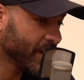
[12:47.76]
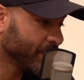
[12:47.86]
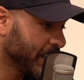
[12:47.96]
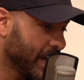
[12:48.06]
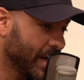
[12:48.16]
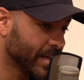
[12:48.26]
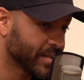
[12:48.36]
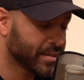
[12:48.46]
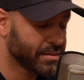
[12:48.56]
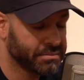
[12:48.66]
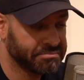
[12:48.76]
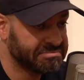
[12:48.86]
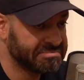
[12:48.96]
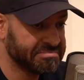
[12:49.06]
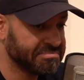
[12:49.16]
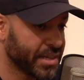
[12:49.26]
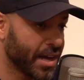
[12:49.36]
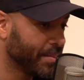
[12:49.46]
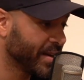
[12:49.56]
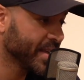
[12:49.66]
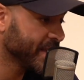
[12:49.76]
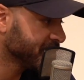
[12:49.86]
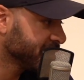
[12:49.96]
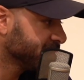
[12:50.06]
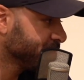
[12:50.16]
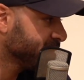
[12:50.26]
over the last couple of years, things have